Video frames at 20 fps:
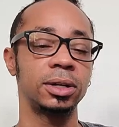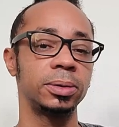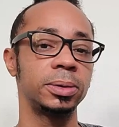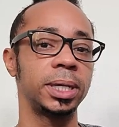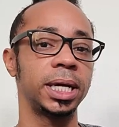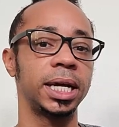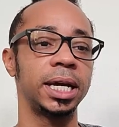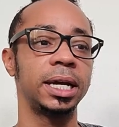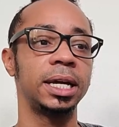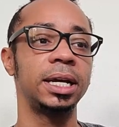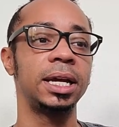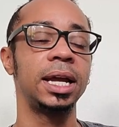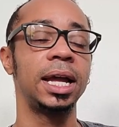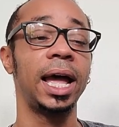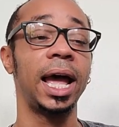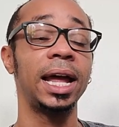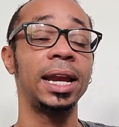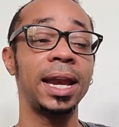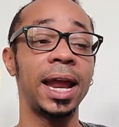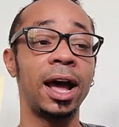okay?
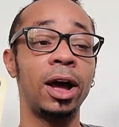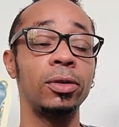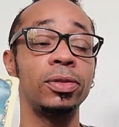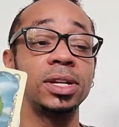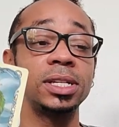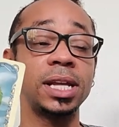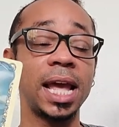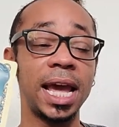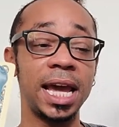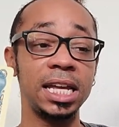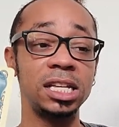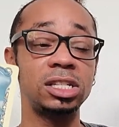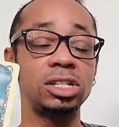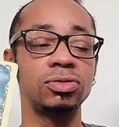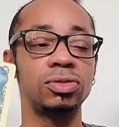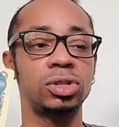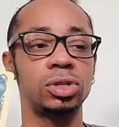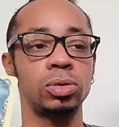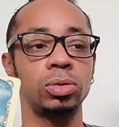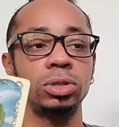And now this Ace
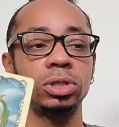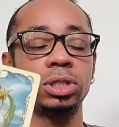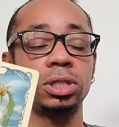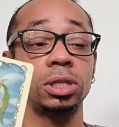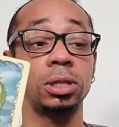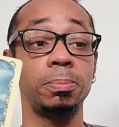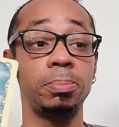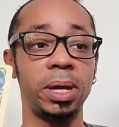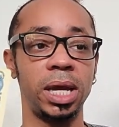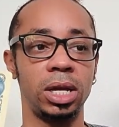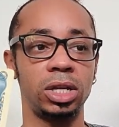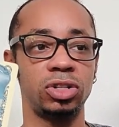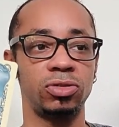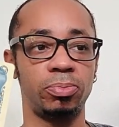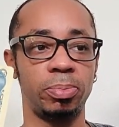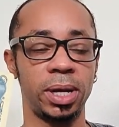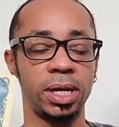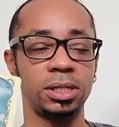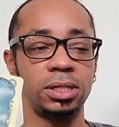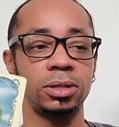of Swords to the Page
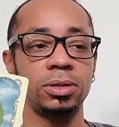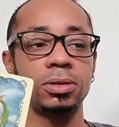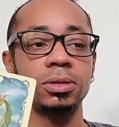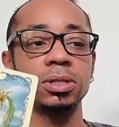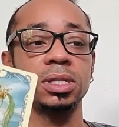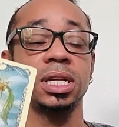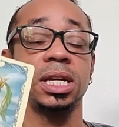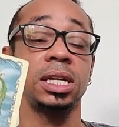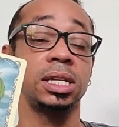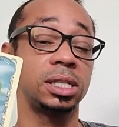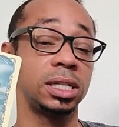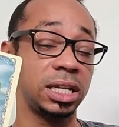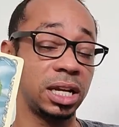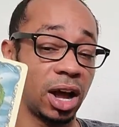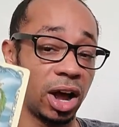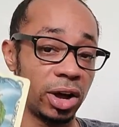of Pentacles is the